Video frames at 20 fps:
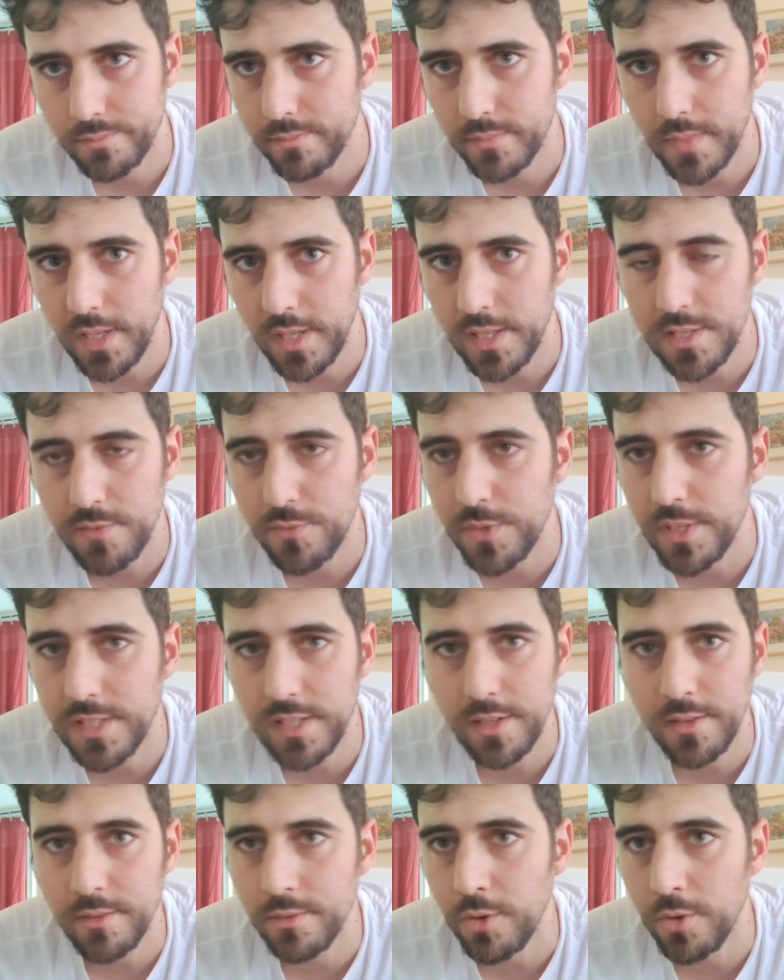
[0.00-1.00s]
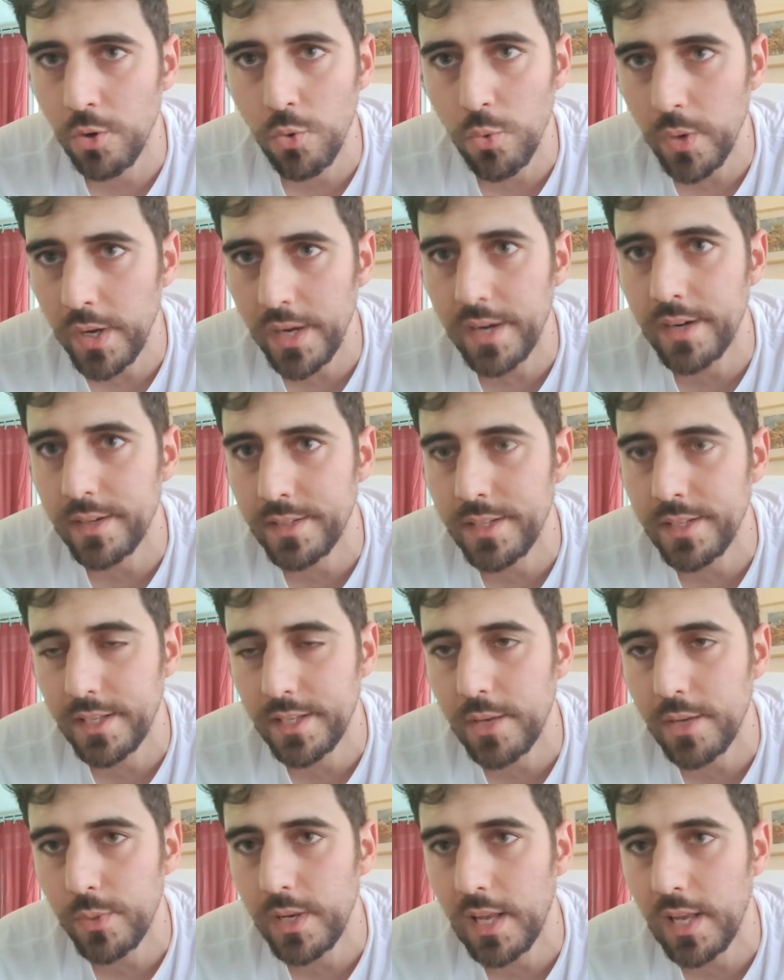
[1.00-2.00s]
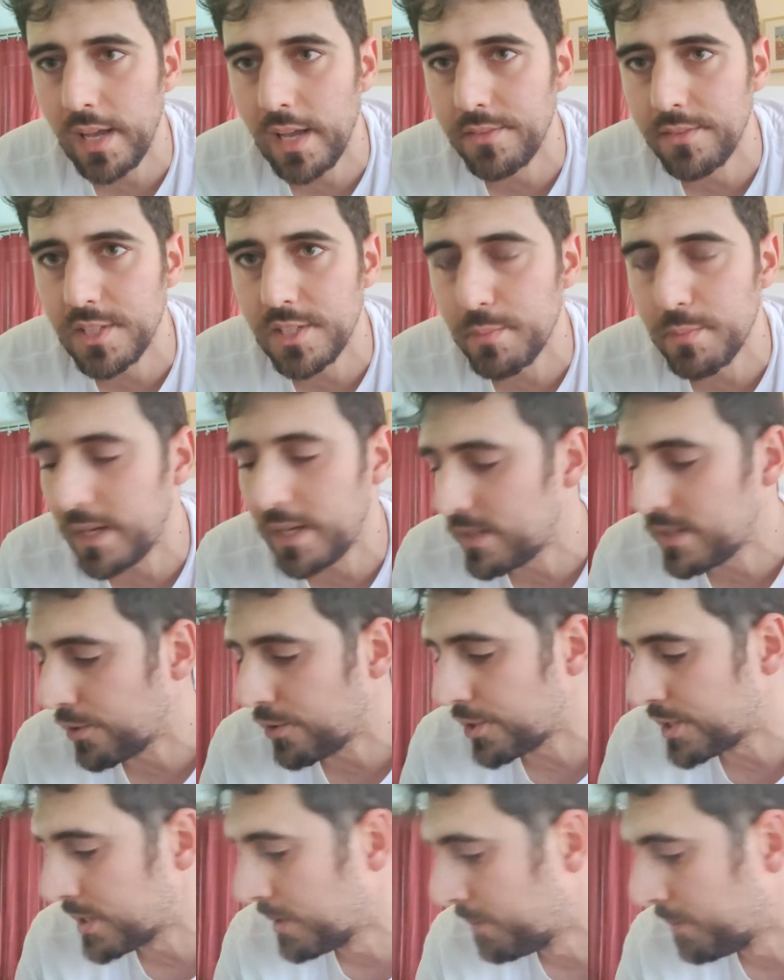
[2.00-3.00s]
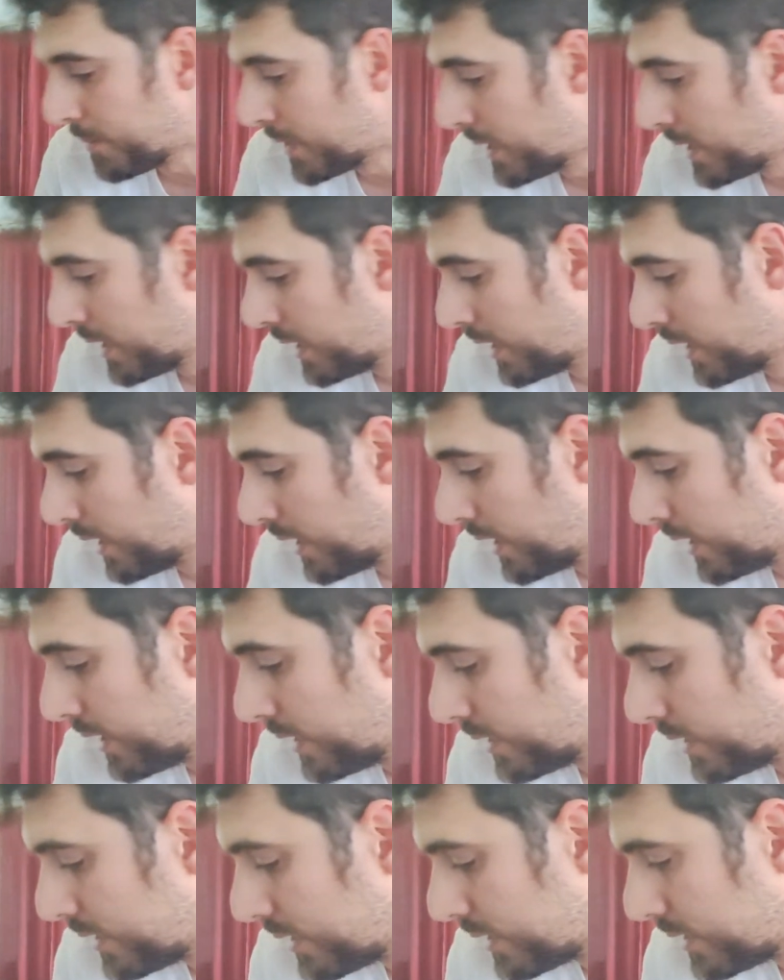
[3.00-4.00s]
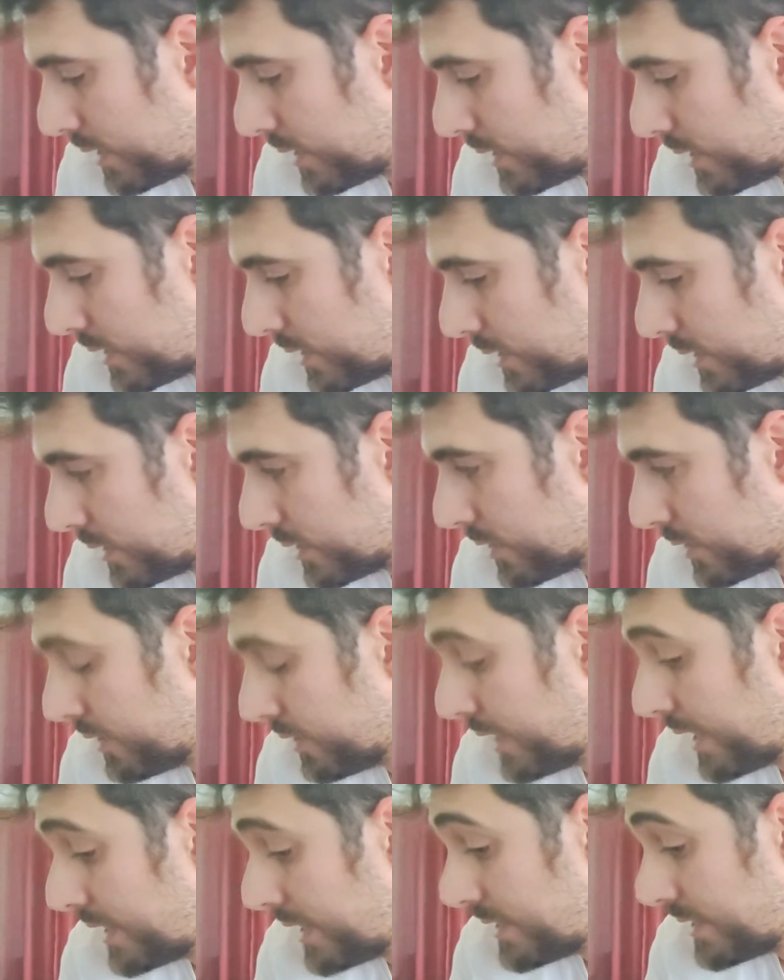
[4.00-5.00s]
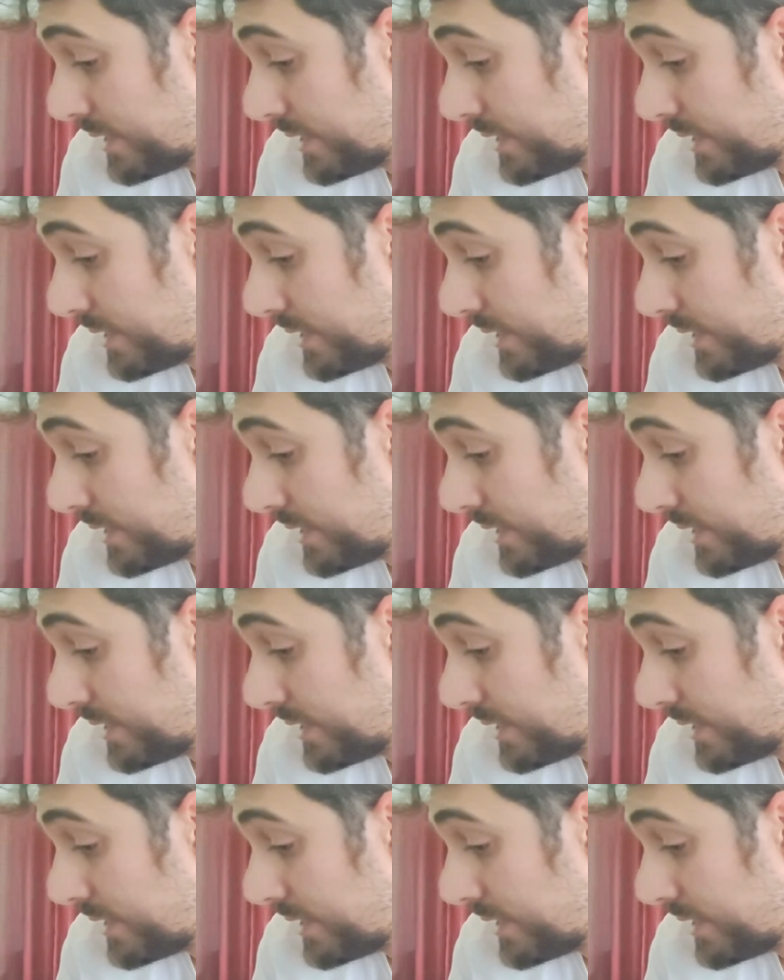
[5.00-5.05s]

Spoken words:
it's written nowhere that they will have the spacers. So there is